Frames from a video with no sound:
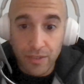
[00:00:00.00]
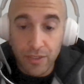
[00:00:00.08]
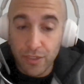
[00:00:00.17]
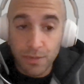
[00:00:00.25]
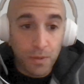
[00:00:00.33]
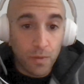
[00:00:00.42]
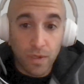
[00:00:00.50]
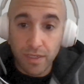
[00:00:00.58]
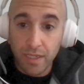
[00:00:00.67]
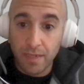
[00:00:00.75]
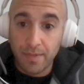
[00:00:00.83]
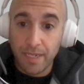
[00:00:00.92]
was super
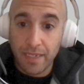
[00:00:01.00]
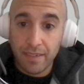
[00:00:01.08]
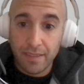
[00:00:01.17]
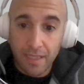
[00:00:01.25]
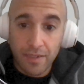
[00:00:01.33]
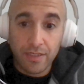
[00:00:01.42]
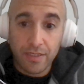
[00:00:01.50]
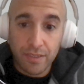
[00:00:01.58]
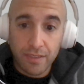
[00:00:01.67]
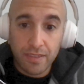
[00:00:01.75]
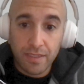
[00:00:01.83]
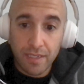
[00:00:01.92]
well done, man. That was